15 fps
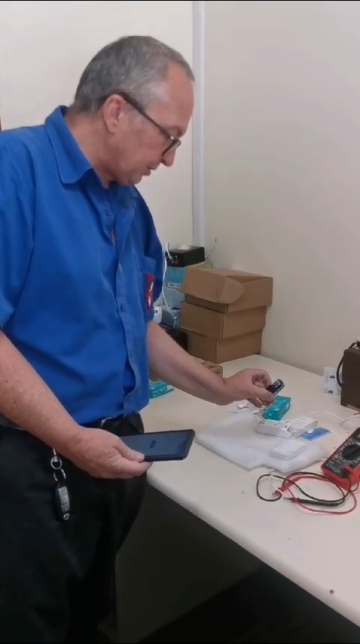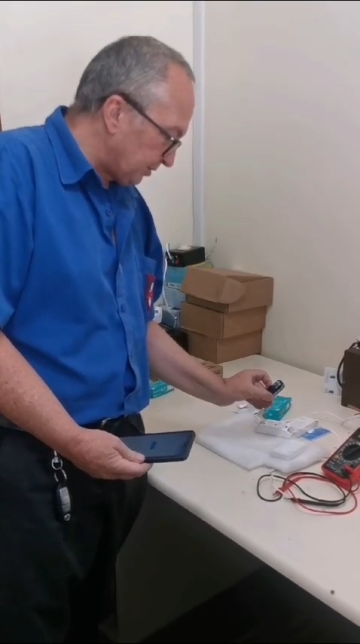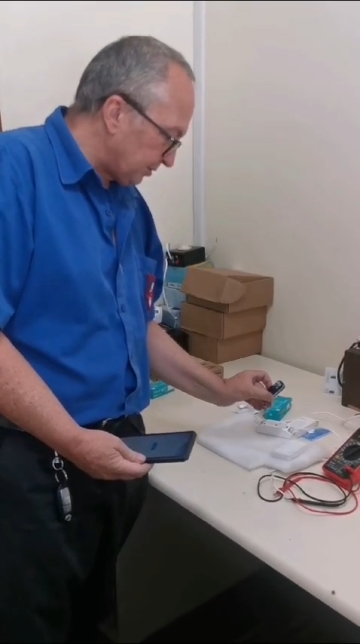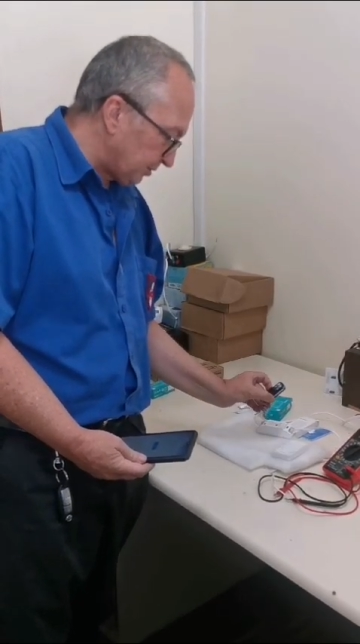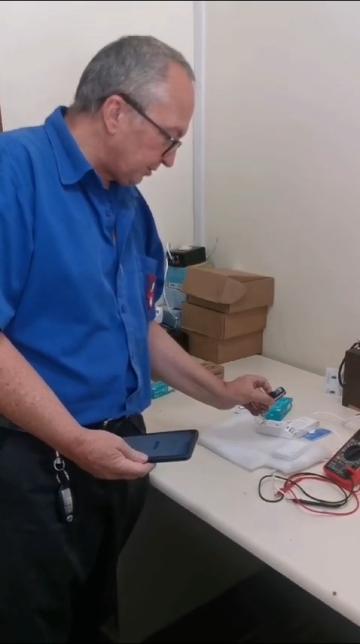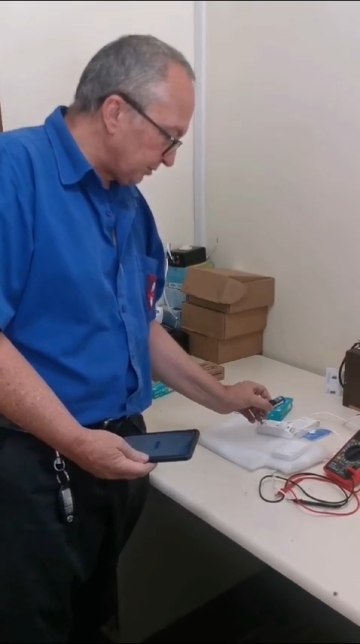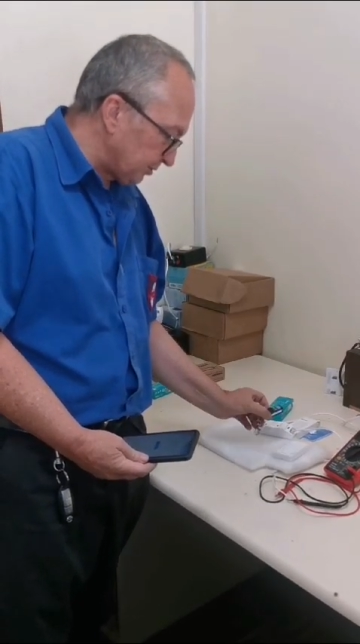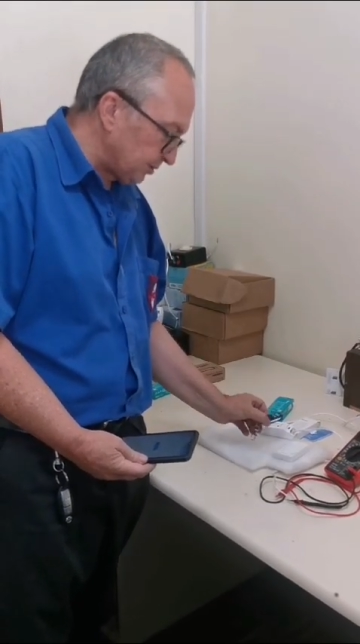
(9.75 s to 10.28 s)

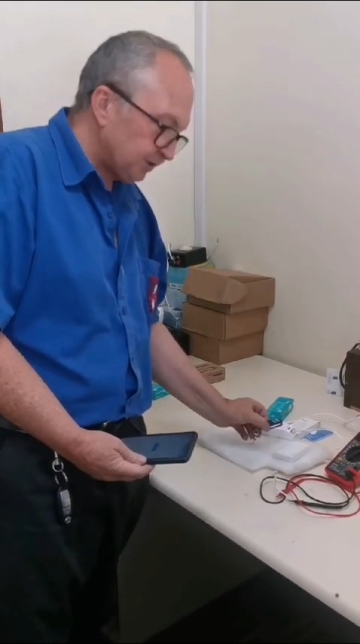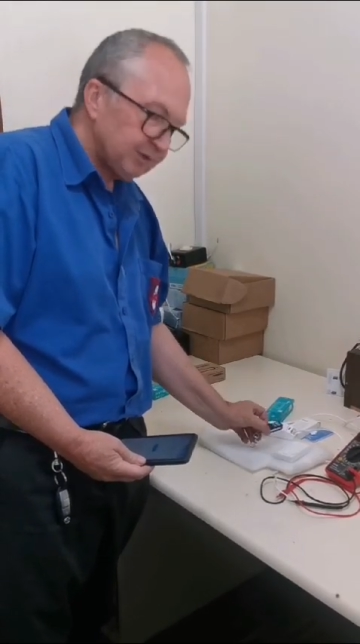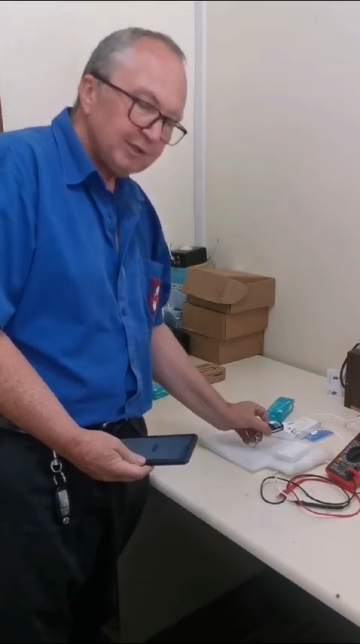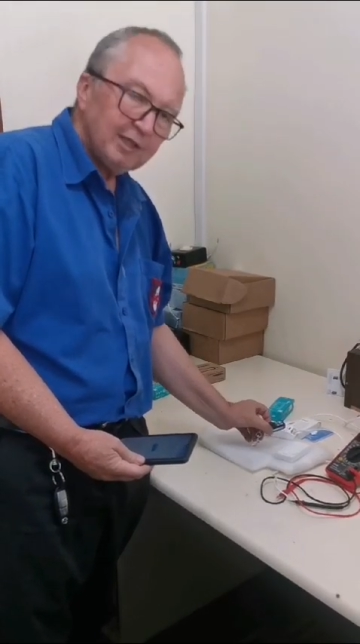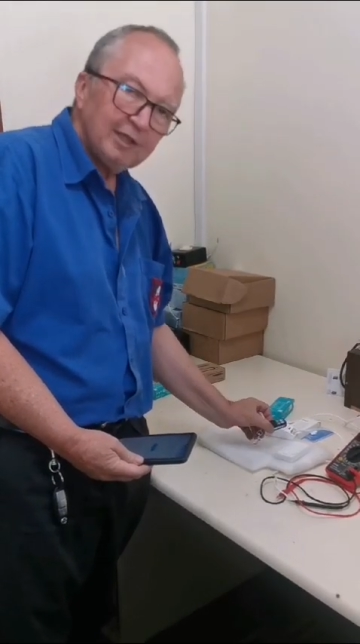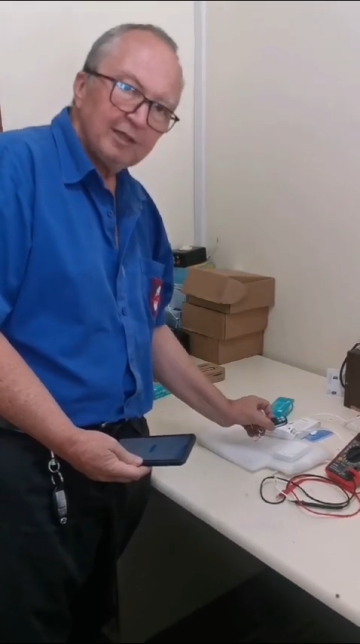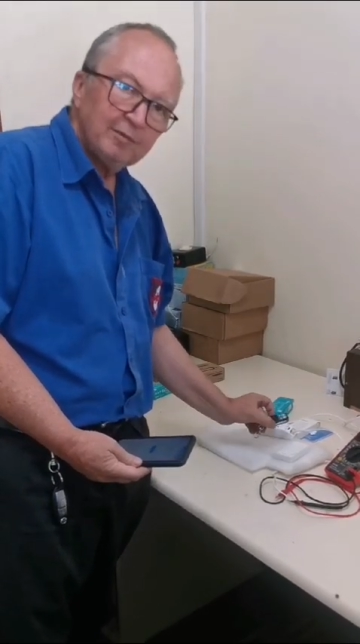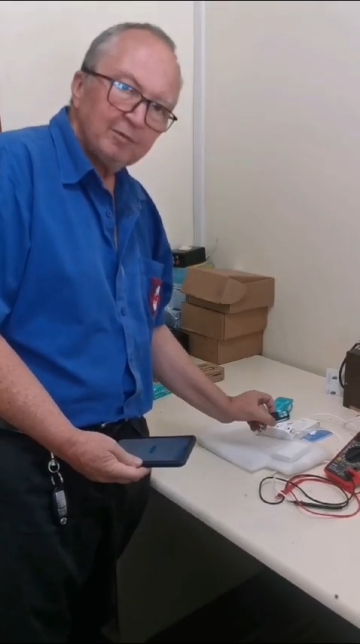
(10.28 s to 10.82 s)

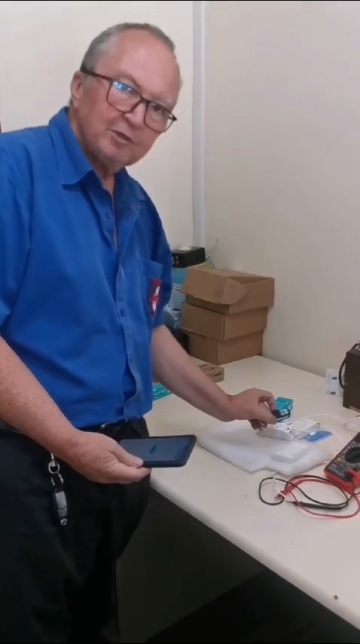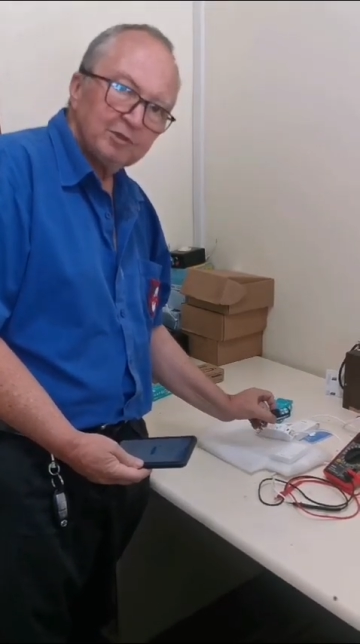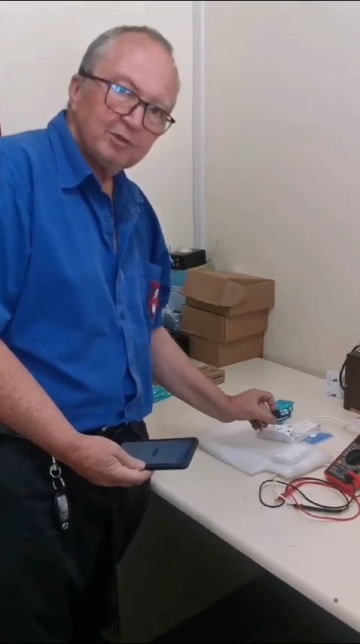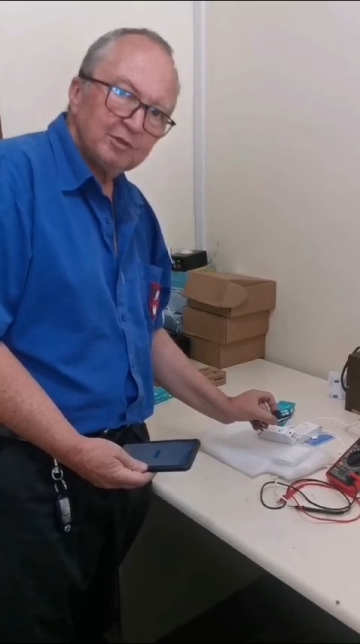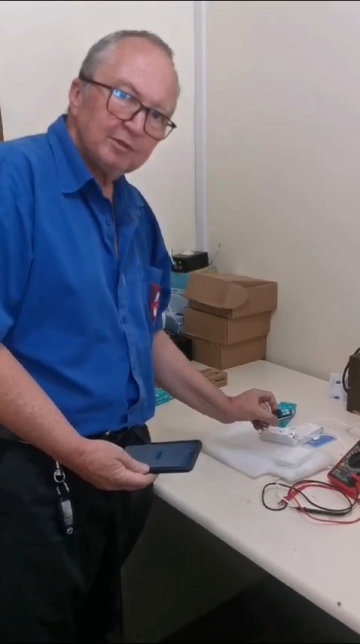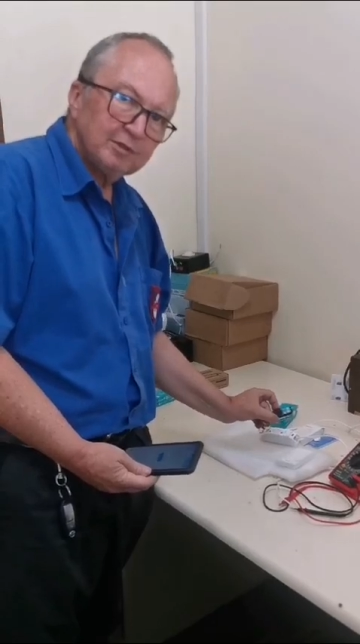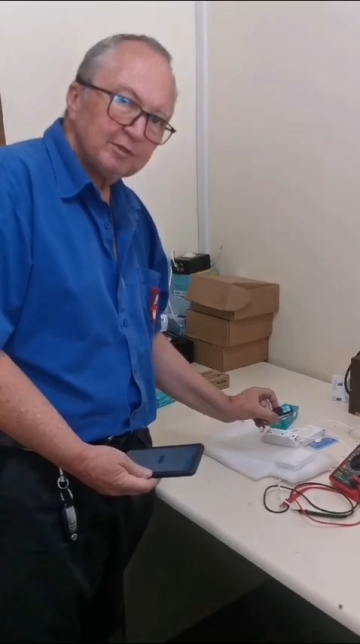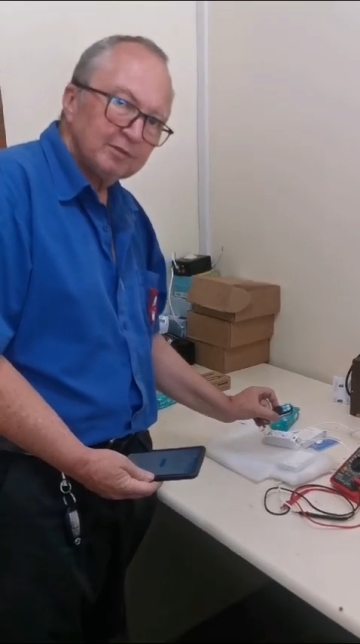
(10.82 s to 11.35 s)
controls uh, which
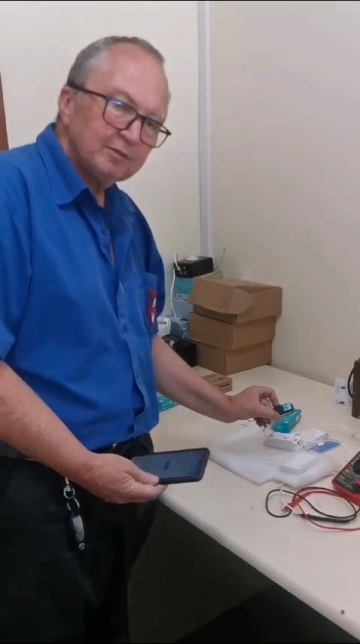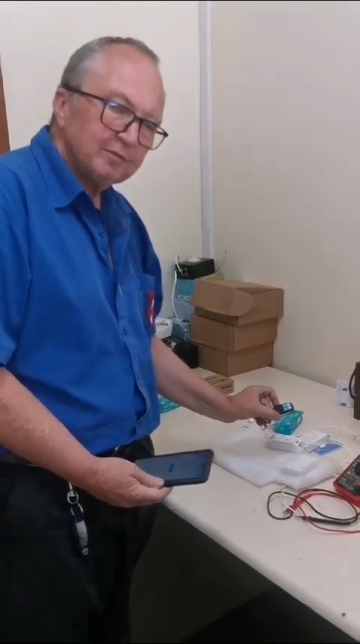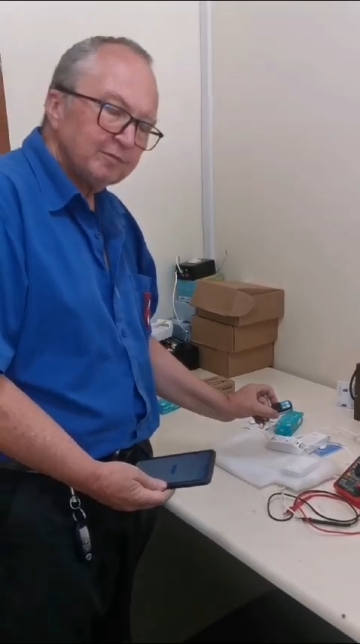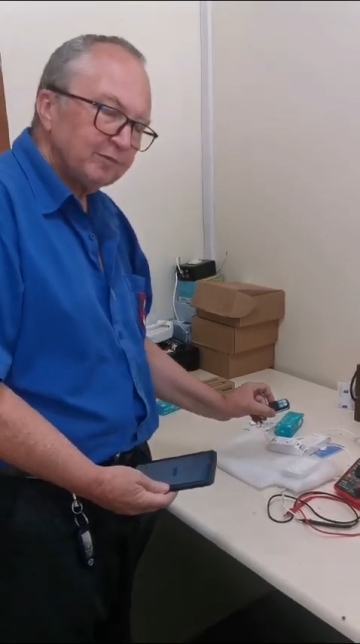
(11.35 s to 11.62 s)
are